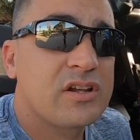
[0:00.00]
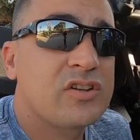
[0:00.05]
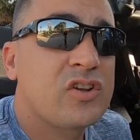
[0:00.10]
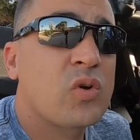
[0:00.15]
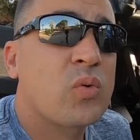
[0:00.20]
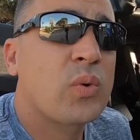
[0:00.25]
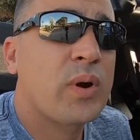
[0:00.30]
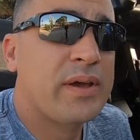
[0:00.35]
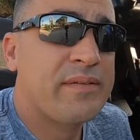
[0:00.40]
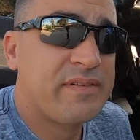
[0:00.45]

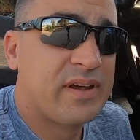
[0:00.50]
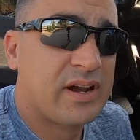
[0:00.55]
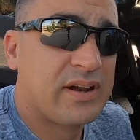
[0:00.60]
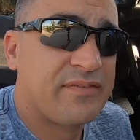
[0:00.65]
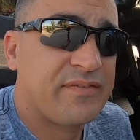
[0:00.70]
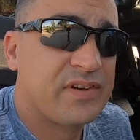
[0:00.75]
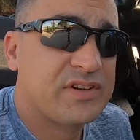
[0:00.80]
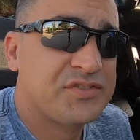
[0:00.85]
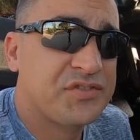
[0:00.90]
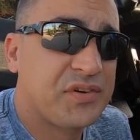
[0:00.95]
Don't worry, I've got a
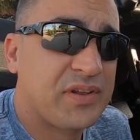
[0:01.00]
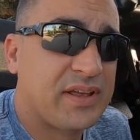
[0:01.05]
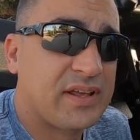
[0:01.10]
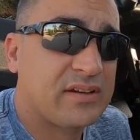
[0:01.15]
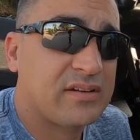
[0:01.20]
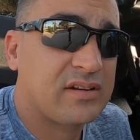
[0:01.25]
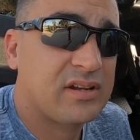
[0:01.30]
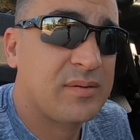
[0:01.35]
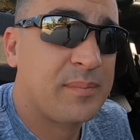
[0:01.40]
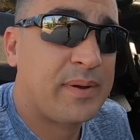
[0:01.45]
fix for
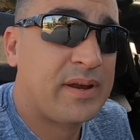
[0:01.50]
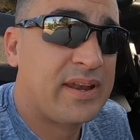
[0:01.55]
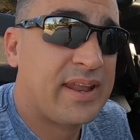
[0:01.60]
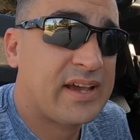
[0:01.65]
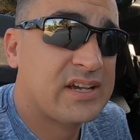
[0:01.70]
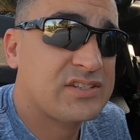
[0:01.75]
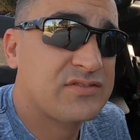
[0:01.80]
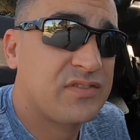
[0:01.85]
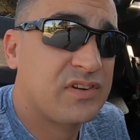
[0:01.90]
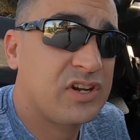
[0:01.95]
that. In my
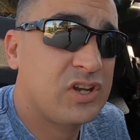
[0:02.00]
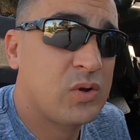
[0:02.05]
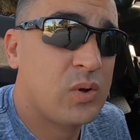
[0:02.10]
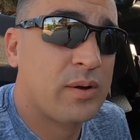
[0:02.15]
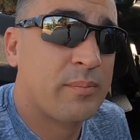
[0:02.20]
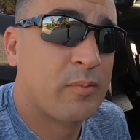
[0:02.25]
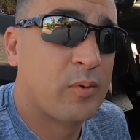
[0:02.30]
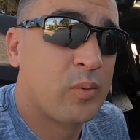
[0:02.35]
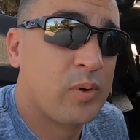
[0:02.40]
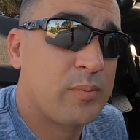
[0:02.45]
next video,
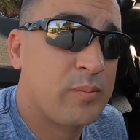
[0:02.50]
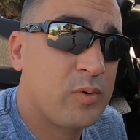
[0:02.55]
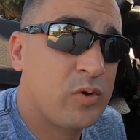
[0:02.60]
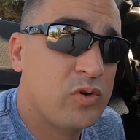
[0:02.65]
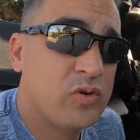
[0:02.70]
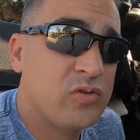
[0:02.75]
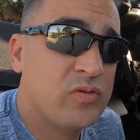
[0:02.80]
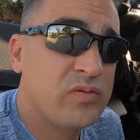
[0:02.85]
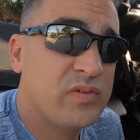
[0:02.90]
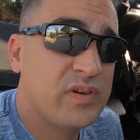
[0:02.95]
I'm gonna
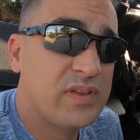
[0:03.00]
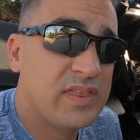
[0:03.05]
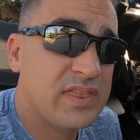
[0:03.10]
remove